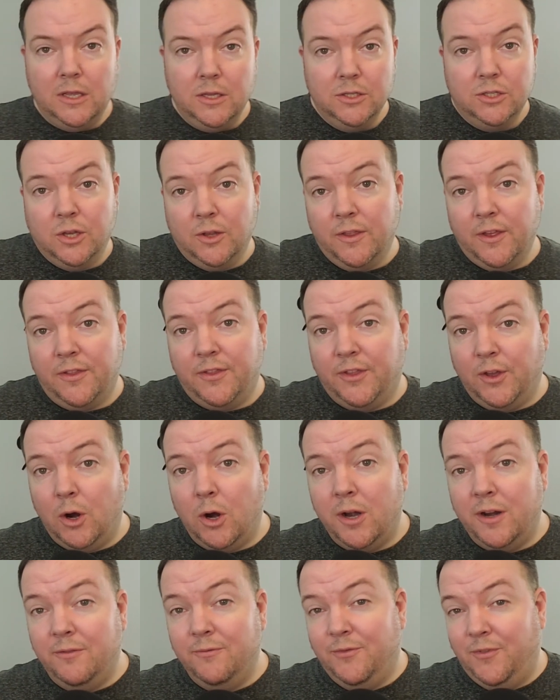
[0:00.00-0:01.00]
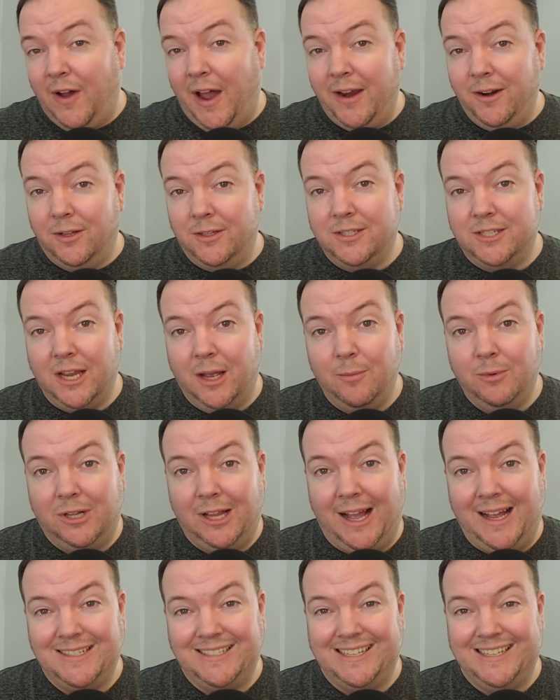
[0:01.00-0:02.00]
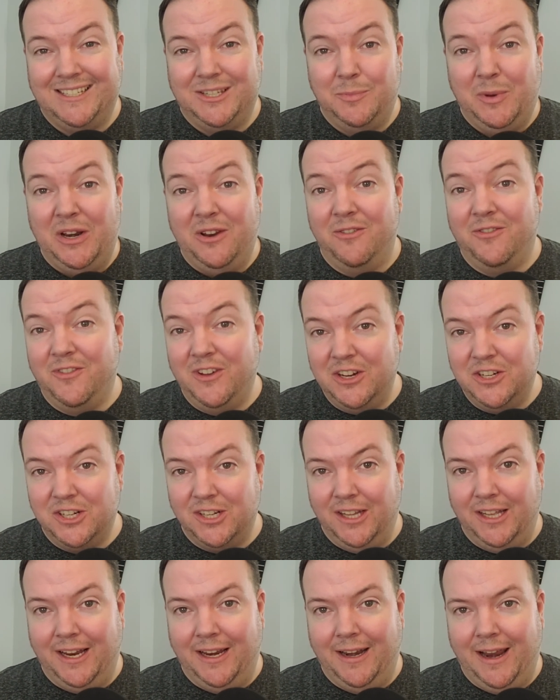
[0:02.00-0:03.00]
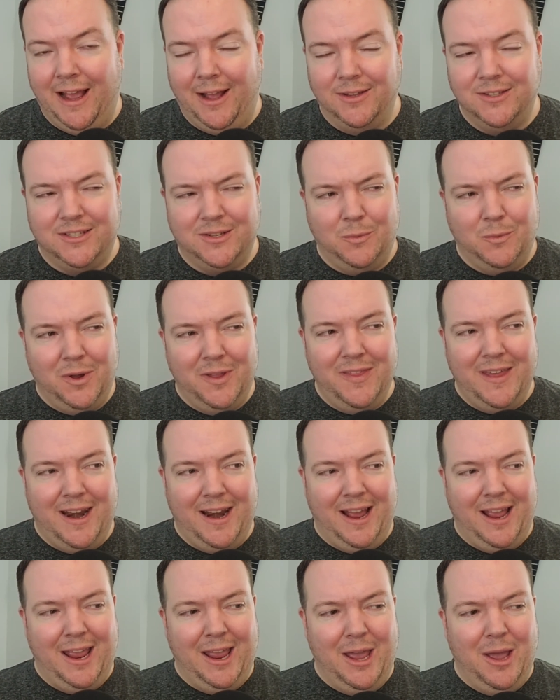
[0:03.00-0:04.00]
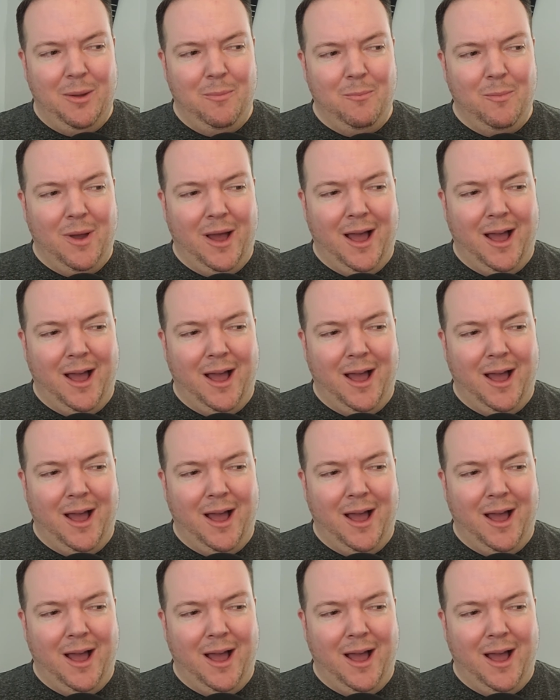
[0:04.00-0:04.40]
So the third and final subclass that's been officially announced, and one that I am